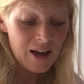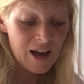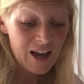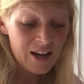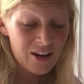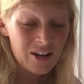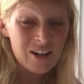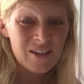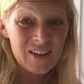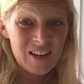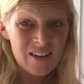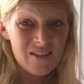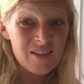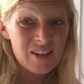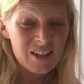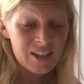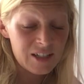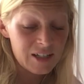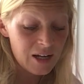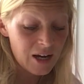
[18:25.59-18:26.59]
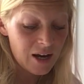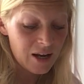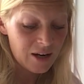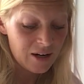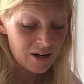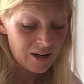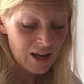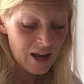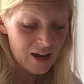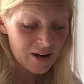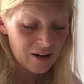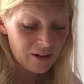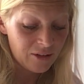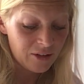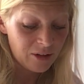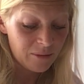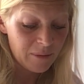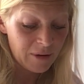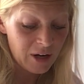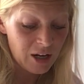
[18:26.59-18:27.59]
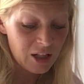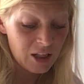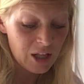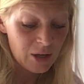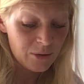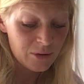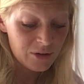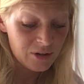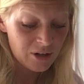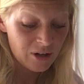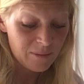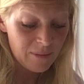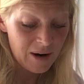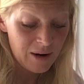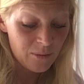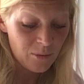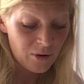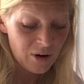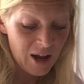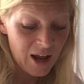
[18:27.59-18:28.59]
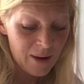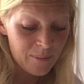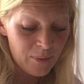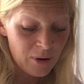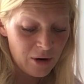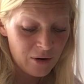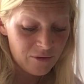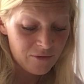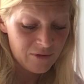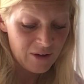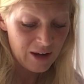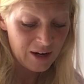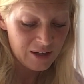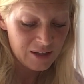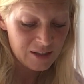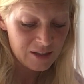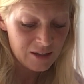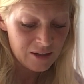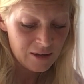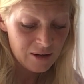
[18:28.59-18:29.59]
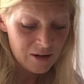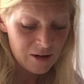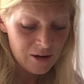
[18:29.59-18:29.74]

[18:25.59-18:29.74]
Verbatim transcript: I could have even done, gotten a little bit closer. Mine were not perfect,